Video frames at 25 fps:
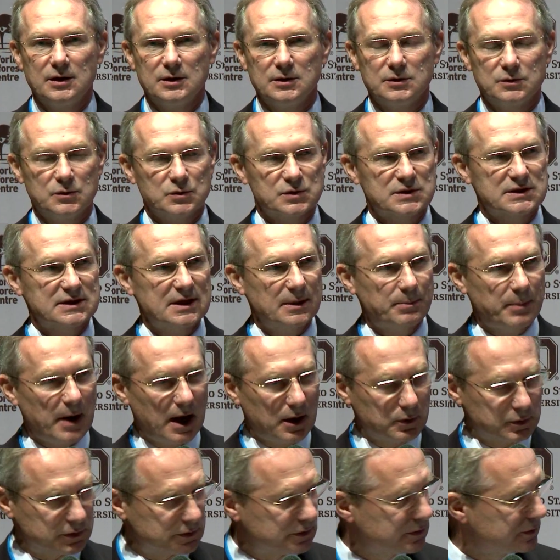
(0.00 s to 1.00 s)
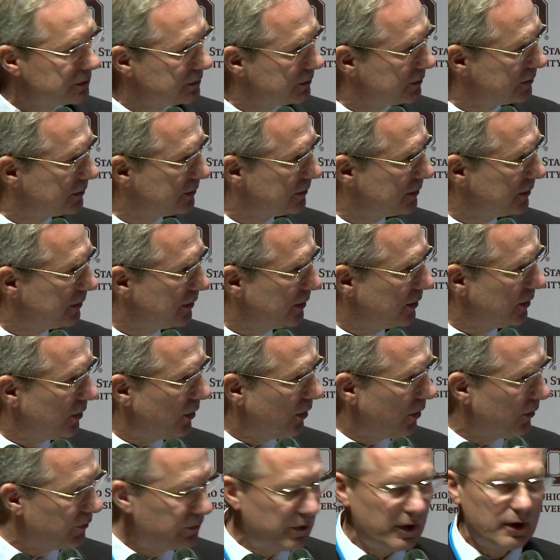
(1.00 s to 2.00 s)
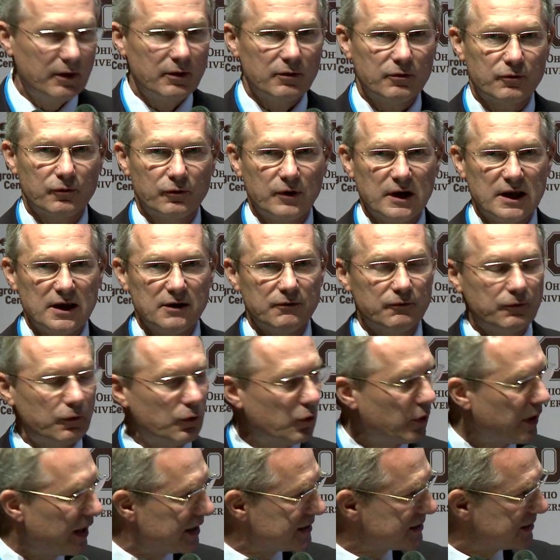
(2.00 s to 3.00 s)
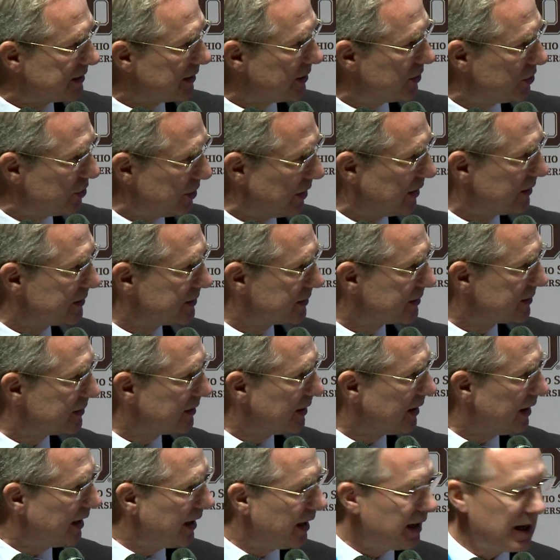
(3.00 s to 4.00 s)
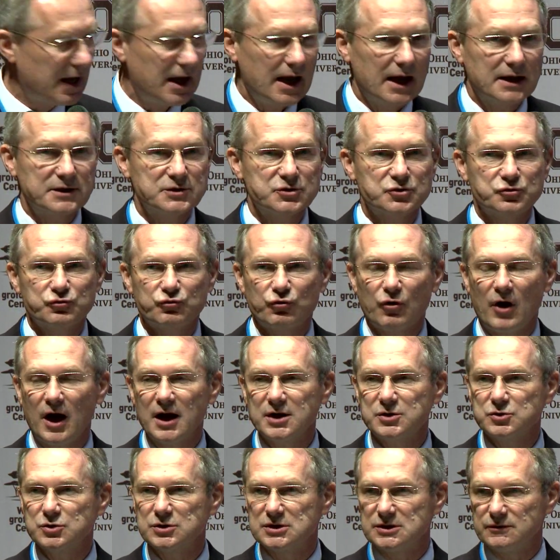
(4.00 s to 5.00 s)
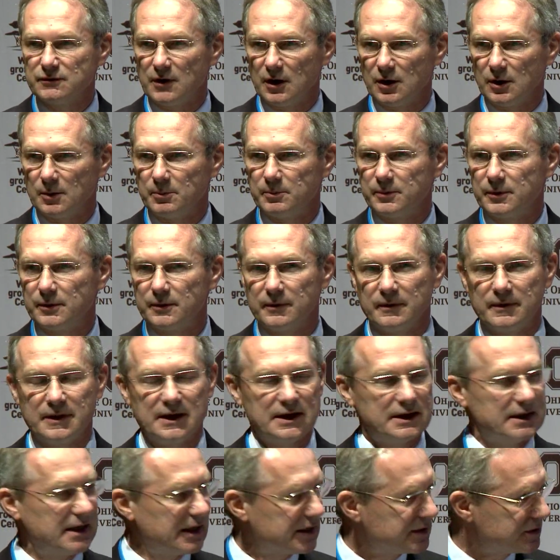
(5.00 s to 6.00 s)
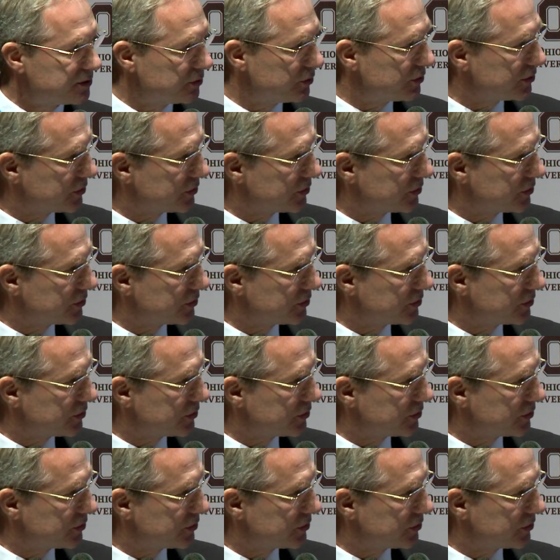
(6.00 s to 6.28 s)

to step out of the 3-4 SDGs and try to develop the Nexus